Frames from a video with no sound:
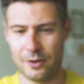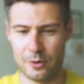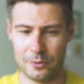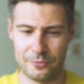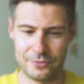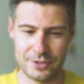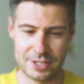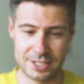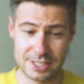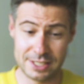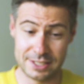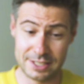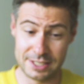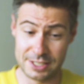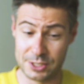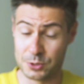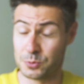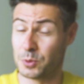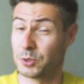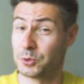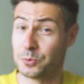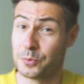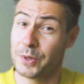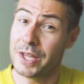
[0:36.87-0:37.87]
Obviously, this
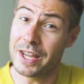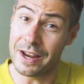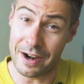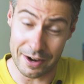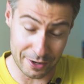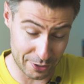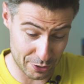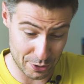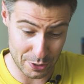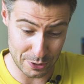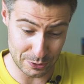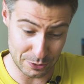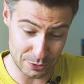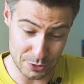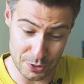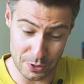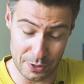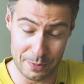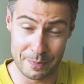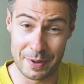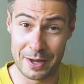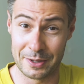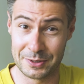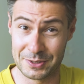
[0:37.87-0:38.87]
is what we are going to
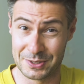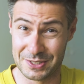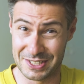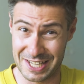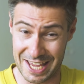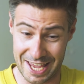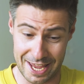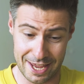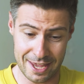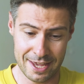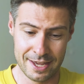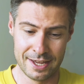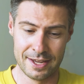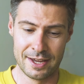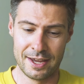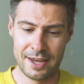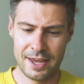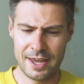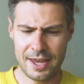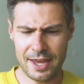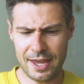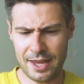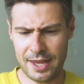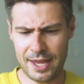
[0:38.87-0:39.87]
talk about today.
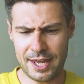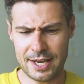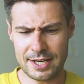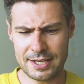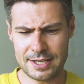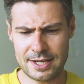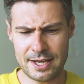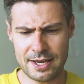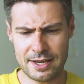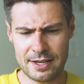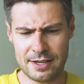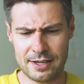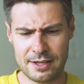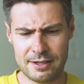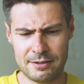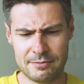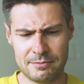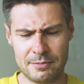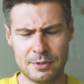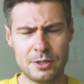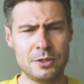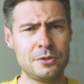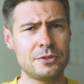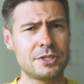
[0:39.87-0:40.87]
And
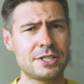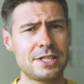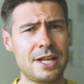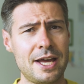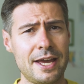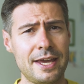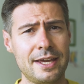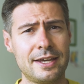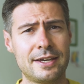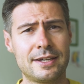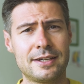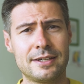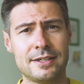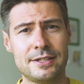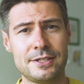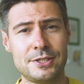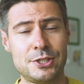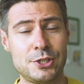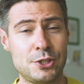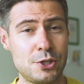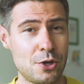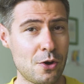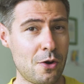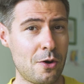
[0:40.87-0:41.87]
looks like
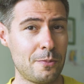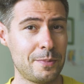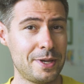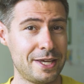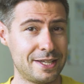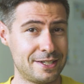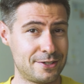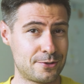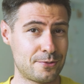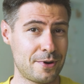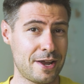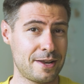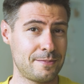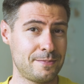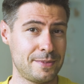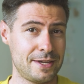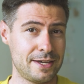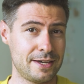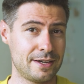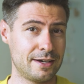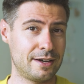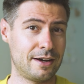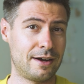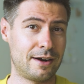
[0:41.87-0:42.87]
Xiaomi and
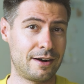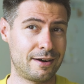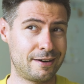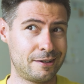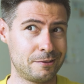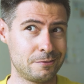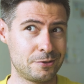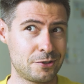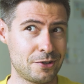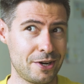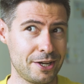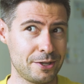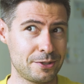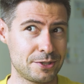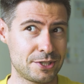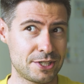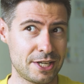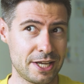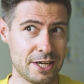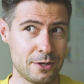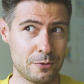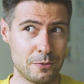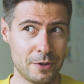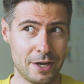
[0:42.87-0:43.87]
Redmi are trying to
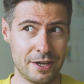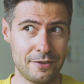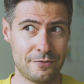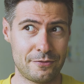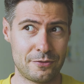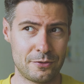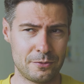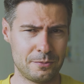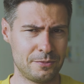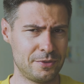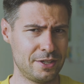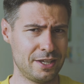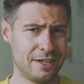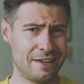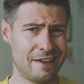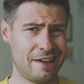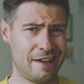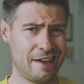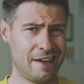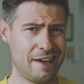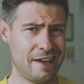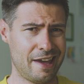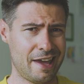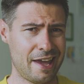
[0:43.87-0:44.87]
stay away from the
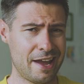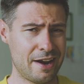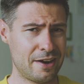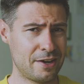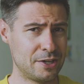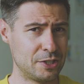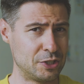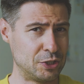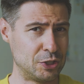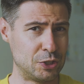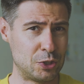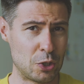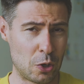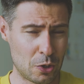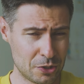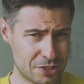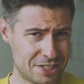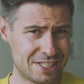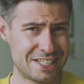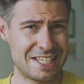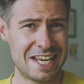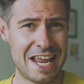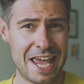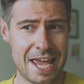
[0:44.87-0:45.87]

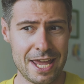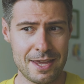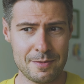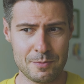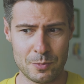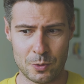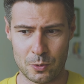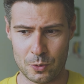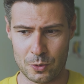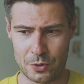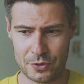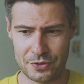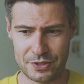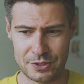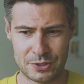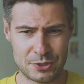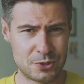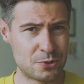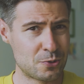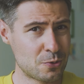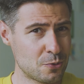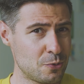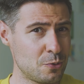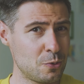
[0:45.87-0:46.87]
AirDots name or the
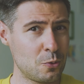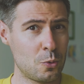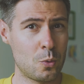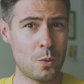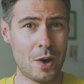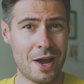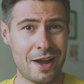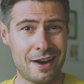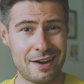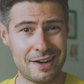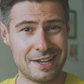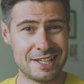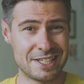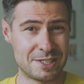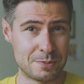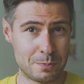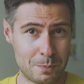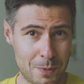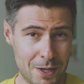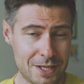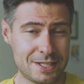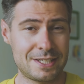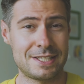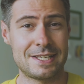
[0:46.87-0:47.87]
true wireless
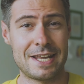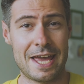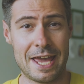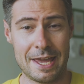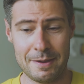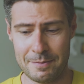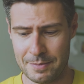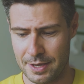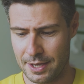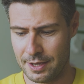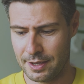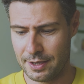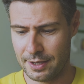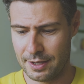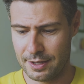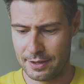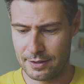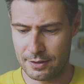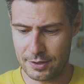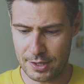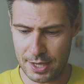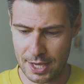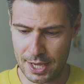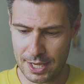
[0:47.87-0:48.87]
buds name.
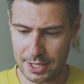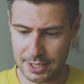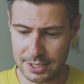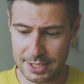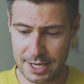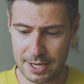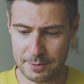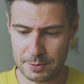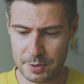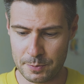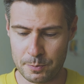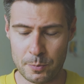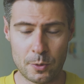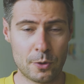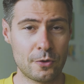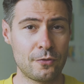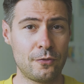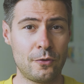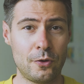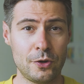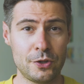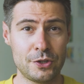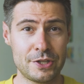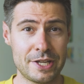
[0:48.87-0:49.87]
They named the
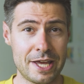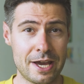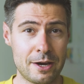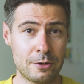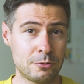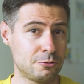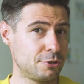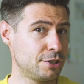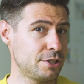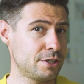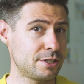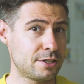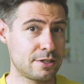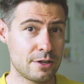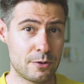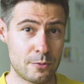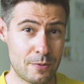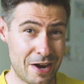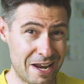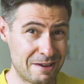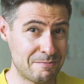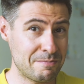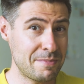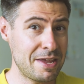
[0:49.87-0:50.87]
portfolio now just
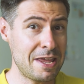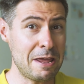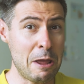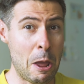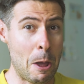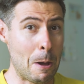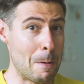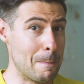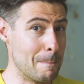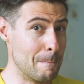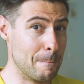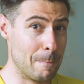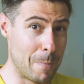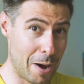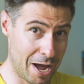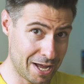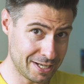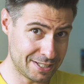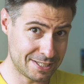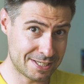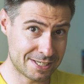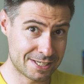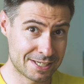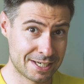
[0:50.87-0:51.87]
Redmi
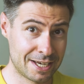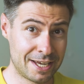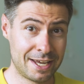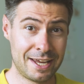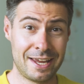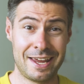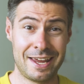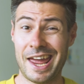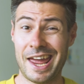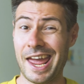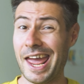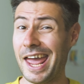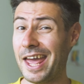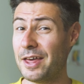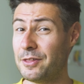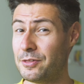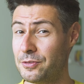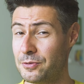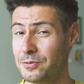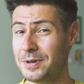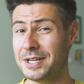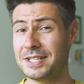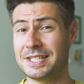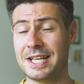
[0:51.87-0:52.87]
Buds. And
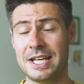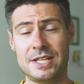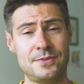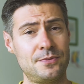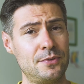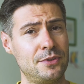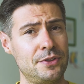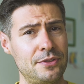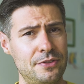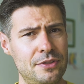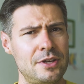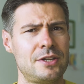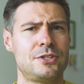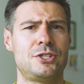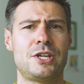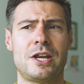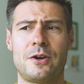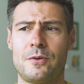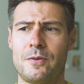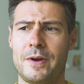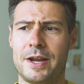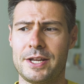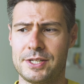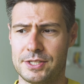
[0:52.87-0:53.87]
3 stands for the third
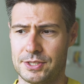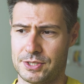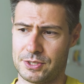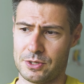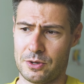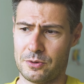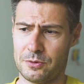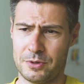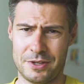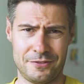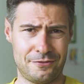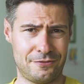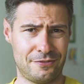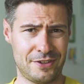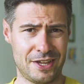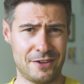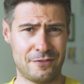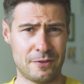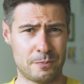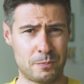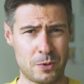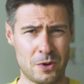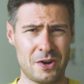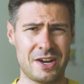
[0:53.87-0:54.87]
generation, so if
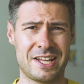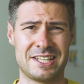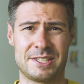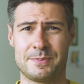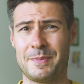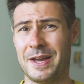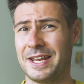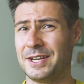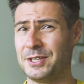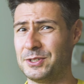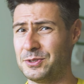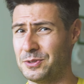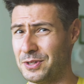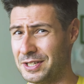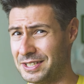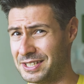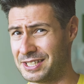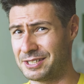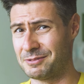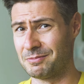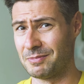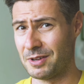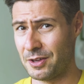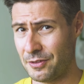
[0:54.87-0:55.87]
a product has made it to
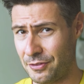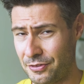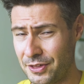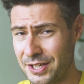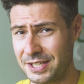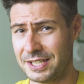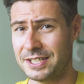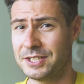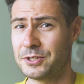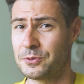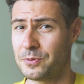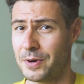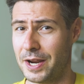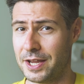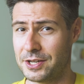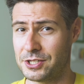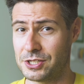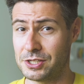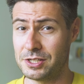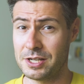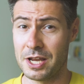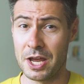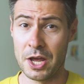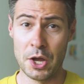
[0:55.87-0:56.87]
its third
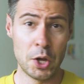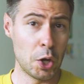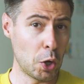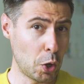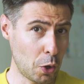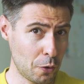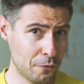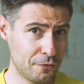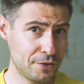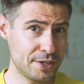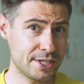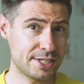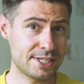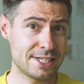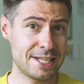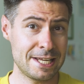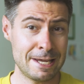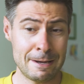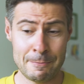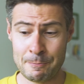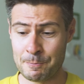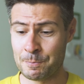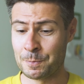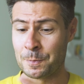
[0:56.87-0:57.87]
iteration,
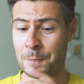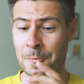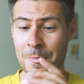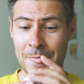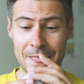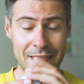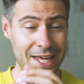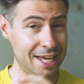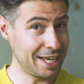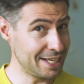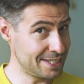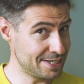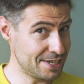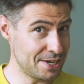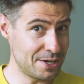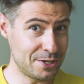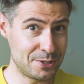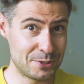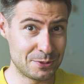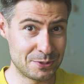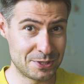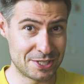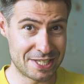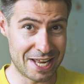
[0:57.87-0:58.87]
obviously it's
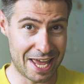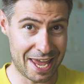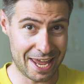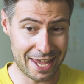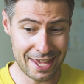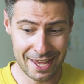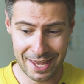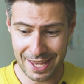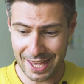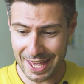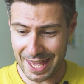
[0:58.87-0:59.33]
here to stay.